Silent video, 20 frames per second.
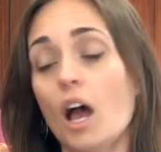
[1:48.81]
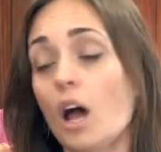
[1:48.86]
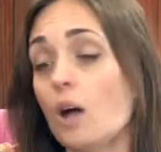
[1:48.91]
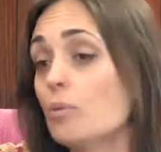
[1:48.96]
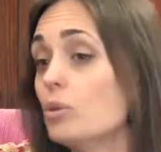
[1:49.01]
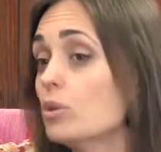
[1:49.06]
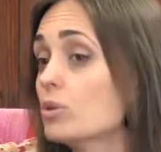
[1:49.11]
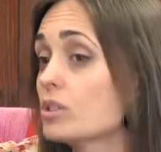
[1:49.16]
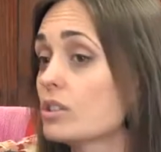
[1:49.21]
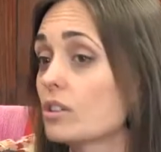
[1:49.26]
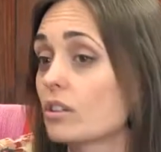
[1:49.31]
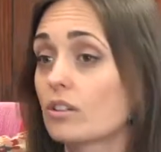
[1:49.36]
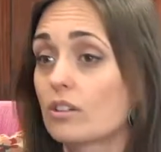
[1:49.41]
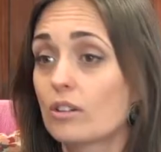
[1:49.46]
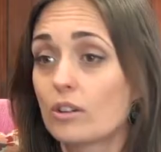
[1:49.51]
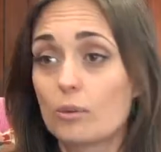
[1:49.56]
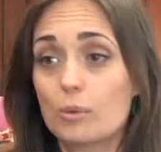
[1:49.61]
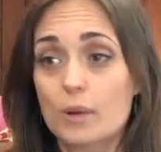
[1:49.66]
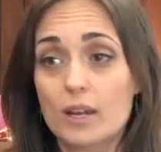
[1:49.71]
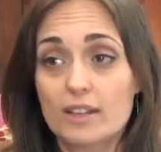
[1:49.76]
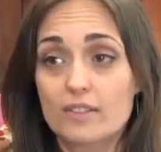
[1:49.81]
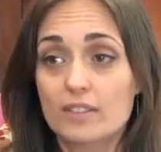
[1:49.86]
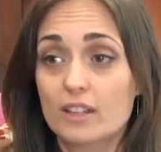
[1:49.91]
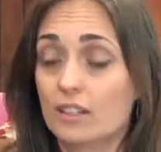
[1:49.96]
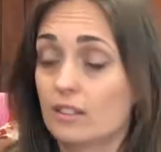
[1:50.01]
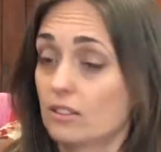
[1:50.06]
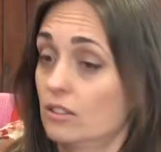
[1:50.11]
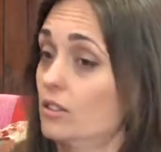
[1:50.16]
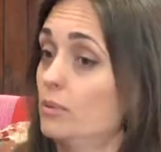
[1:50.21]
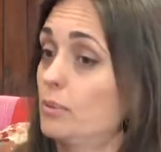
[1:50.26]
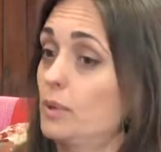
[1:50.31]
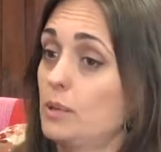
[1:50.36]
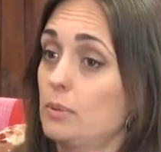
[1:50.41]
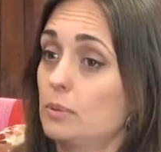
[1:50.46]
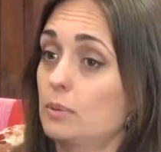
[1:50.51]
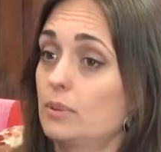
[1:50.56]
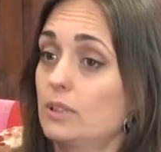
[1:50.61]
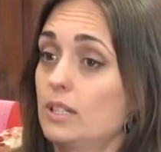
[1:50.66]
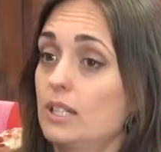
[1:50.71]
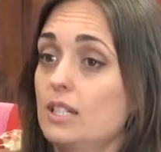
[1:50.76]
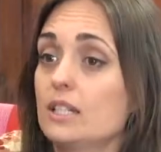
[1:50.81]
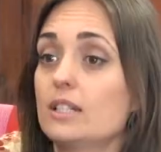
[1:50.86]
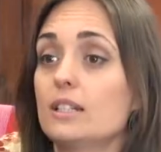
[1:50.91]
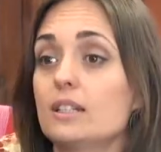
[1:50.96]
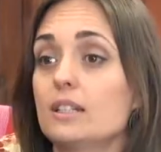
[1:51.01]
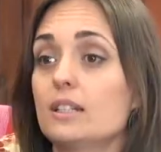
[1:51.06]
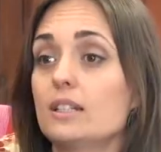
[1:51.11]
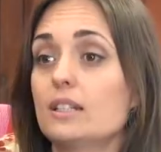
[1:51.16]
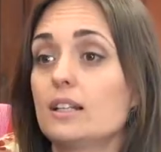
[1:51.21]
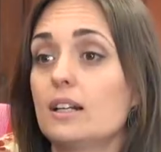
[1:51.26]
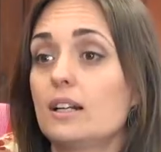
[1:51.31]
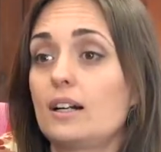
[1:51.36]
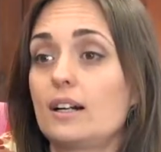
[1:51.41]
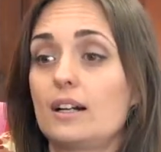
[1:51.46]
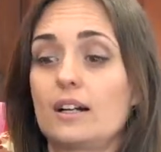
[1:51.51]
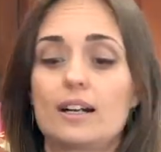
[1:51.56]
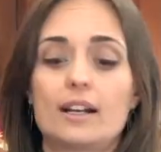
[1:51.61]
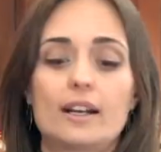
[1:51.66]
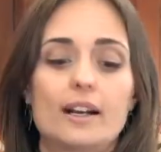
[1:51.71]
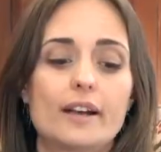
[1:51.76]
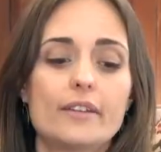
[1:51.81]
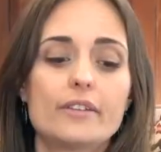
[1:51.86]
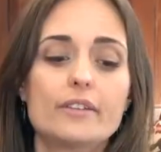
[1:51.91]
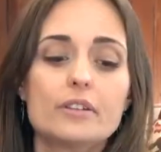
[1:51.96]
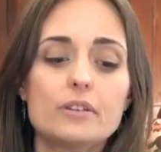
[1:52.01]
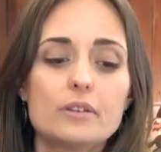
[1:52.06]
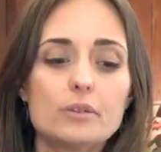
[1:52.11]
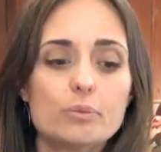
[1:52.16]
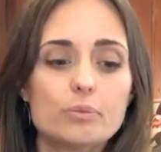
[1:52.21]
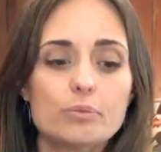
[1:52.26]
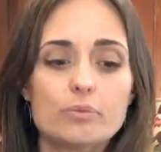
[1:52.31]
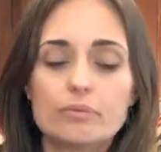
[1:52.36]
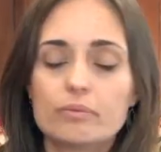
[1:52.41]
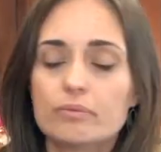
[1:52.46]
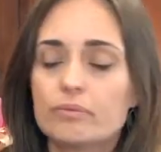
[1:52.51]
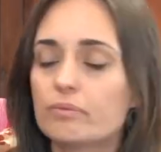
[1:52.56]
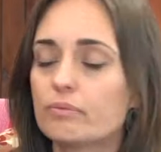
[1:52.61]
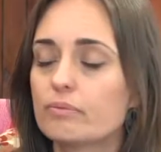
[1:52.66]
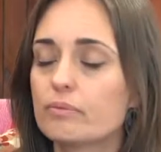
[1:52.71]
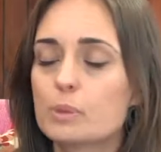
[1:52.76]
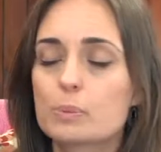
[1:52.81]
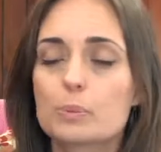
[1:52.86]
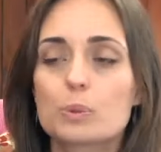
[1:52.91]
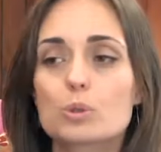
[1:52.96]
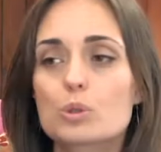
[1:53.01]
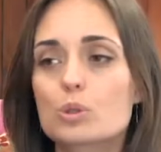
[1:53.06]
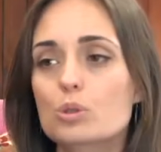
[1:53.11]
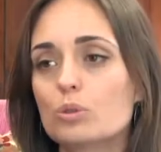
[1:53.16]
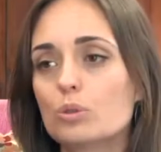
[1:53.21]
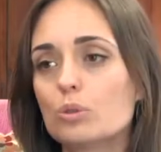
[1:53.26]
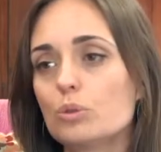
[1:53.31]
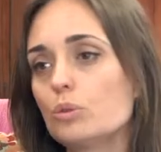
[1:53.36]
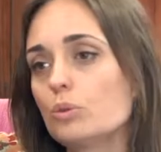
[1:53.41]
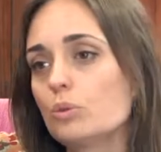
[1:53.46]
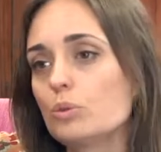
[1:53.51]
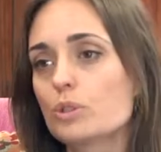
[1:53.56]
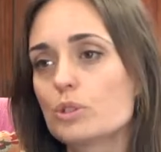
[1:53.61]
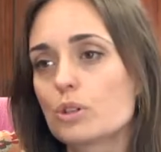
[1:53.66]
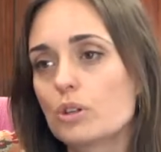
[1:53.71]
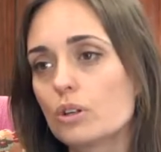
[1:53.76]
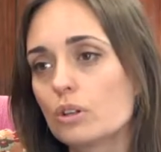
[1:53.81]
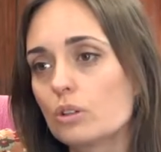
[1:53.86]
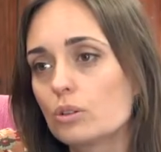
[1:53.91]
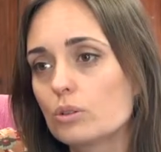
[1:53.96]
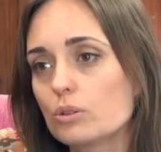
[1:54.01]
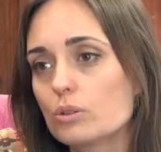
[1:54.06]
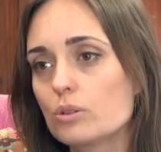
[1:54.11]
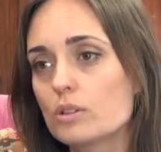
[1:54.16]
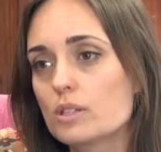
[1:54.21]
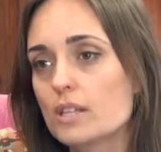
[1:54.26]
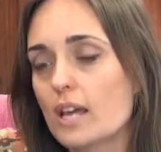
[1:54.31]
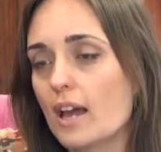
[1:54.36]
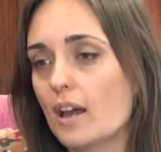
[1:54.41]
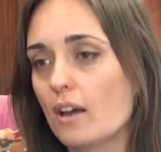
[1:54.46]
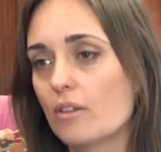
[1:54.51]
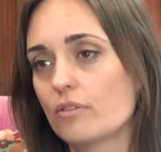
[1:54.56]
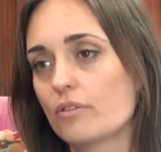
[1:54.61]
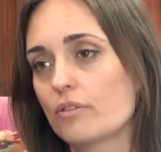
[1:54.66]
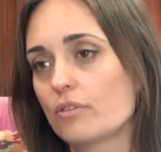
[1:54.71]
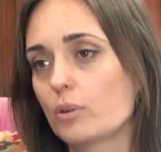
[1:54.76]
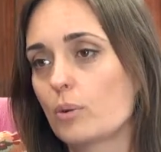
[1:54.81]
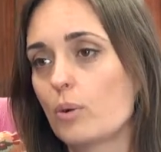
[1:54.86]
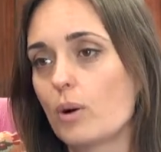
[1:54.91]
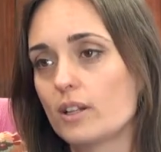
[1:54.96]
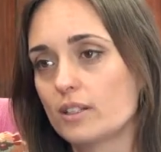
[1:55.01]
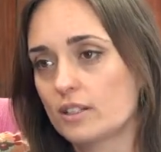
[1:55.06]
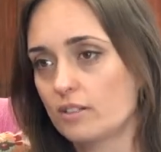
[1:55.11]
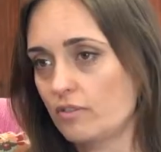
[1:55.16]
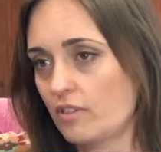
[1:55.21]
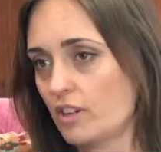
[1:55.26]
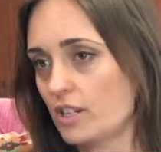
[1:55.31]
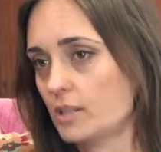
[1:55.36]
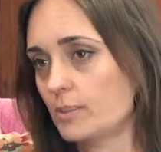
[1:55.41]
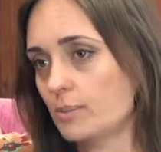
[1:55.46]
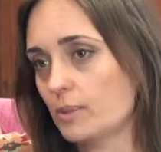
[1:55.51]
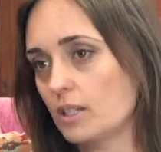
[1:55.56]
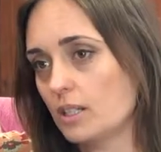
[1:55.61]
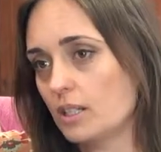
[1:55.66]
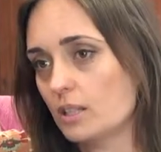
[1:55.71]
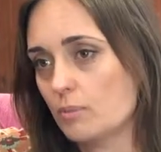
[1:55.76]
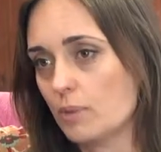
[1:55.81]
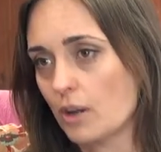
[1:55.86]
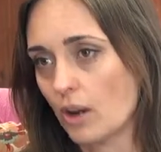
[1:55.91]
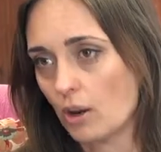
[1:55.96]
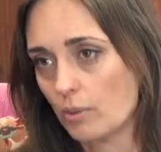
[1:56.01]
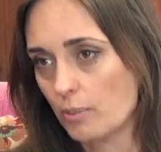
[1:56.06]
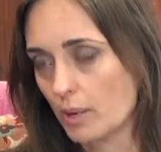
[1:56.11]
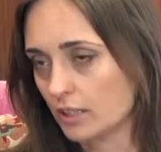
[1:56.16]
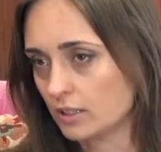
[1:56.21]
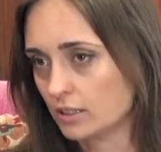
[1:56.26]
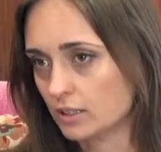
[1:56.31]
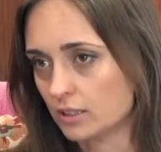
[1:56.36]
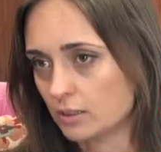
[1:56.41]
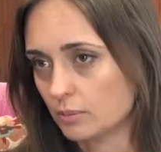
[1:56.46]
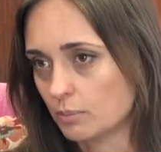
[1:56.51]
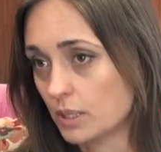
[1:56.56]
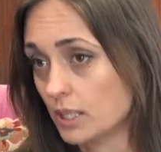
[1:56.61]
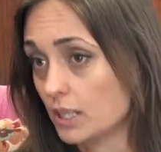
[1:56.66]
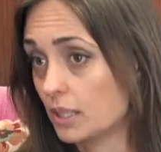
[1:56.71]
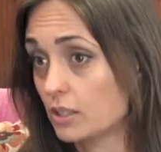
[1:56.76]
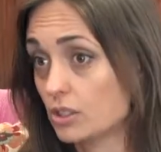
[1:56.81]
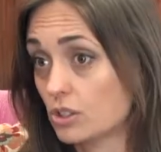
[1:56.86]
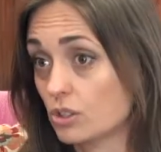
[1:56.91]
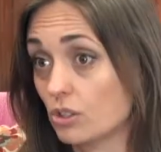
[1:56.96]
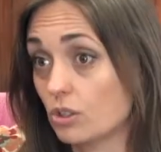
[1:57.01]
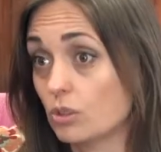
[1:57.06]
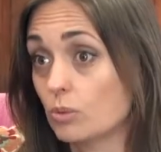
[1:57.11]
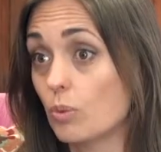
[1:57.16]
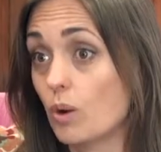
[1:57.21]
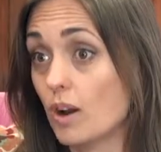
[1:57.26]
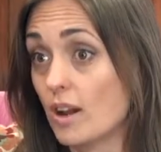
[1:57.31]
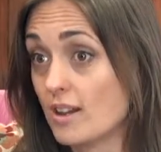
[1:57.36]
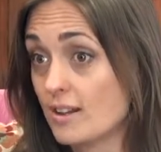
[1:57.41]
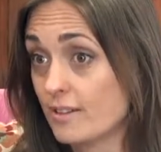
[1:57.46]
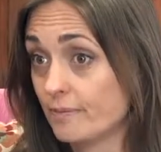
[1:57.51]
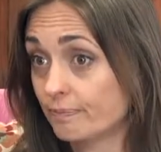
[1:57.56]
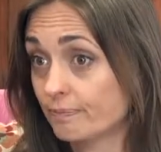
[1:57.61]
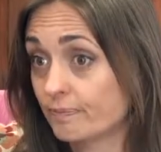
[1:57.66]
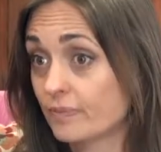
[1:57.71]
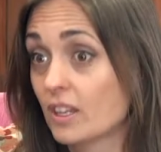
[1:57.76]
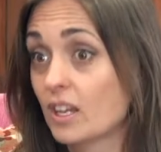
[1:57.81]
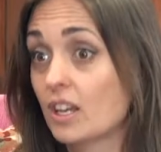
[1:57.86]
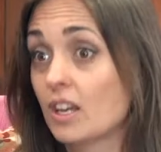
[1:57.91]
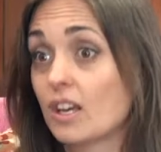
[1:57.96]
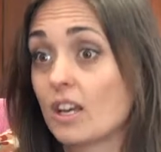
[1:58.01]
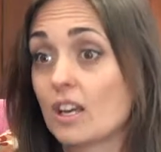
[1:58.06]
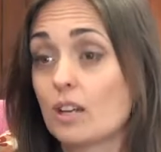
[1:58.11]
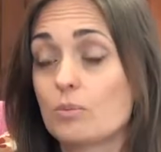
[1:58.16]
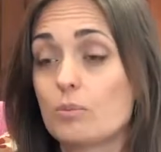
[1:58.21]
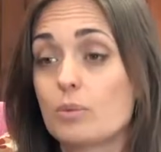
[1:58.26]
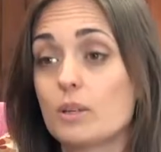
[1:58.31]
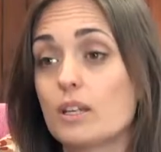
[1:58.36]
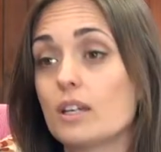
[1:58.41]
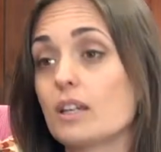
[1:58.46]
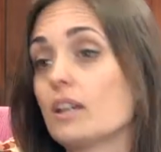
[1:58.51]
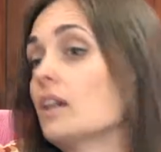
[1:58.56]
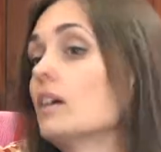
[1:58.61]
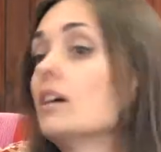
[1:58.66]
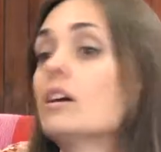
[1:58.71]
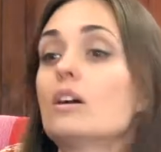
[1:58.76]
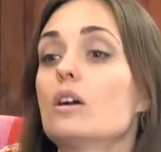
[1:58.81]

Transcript: I'm also aware that a lot of people in other spiritual circles have quite an investment in Mary Magdalene being a certain way, being